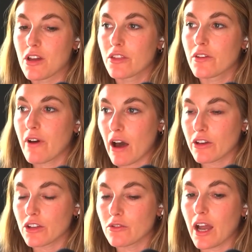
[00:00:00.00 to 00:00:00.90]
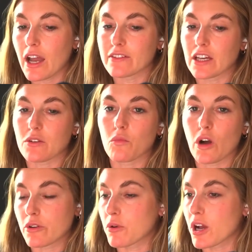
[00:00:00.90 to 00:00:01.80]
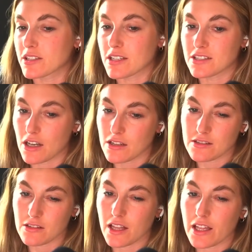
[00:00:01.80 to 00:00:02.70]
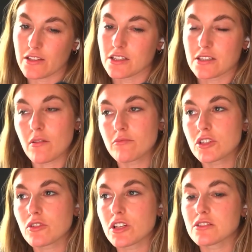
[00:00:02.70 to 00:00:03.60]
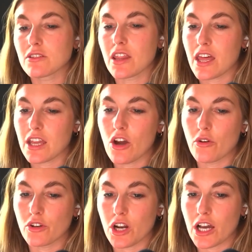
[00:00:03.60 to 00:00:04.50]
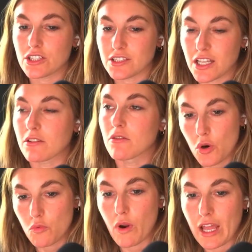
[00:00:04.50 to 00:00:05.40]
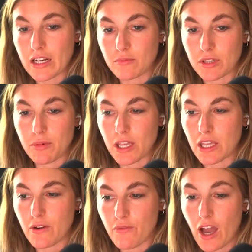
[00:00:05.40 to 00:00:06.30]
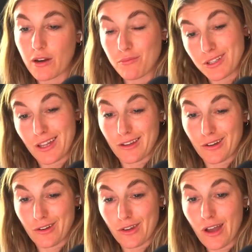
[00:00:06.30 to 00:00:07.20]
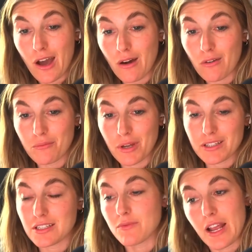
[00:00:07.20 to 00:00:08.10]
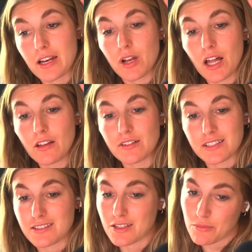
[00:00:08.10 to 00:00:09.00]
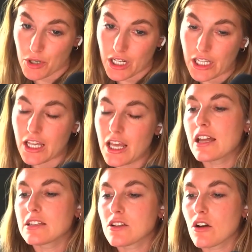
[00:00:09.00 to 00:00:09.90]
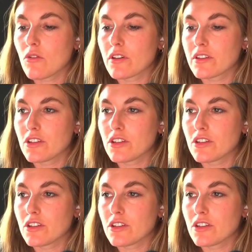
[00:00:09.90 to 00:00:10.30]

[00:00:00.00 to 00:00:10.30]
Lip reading: the value and like what your process does look like to some degree, so that they know you're not just like randomly picking a font and being like, here you go, pick these random colors because they're pretty. And so you